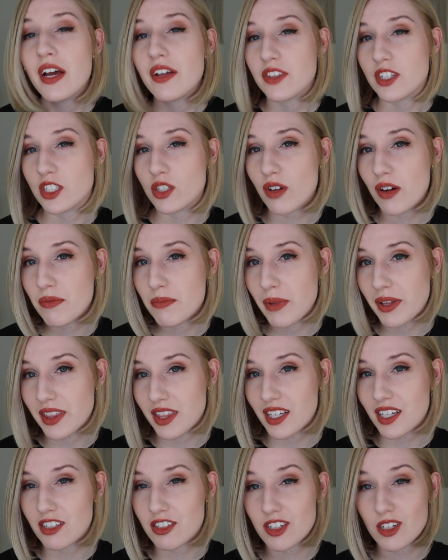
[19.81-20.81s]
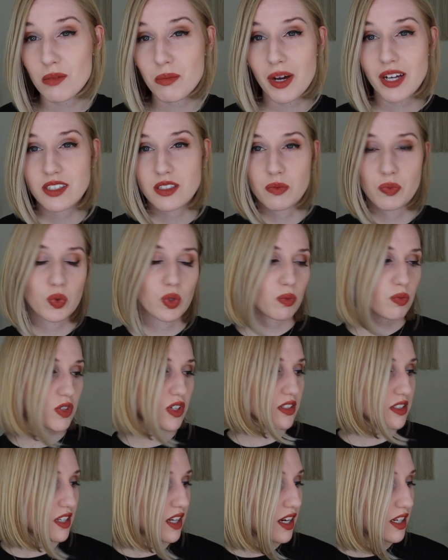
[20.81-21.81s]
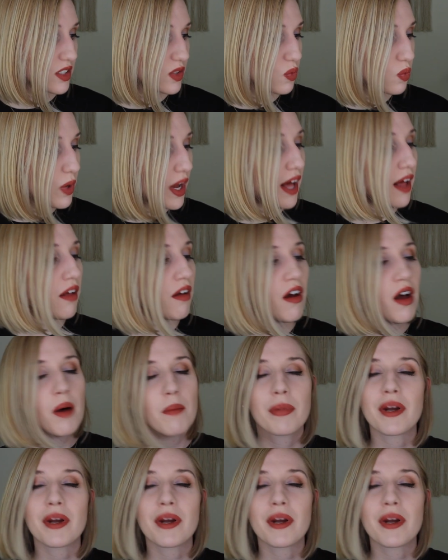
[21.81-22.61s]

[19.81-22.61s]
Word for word: They do have monthly sheet mask subscriptions as well,